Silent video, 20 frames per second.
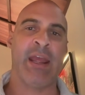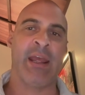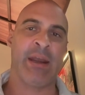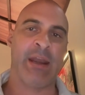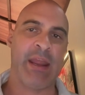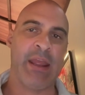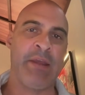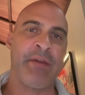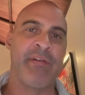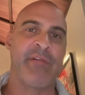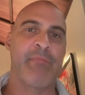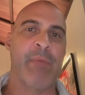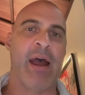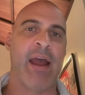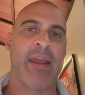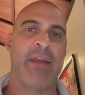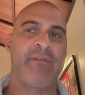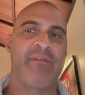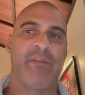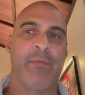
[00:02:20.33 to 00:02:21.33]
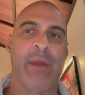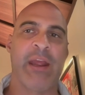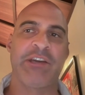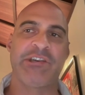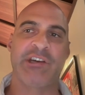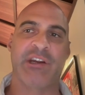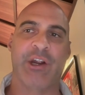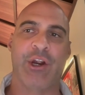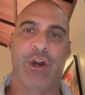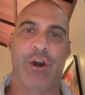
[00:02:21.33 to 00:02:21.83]
and is my
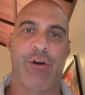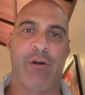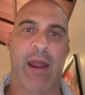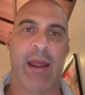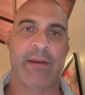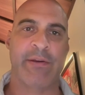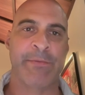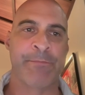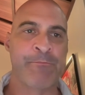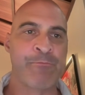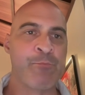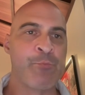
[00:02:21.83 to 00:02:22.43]
information correct?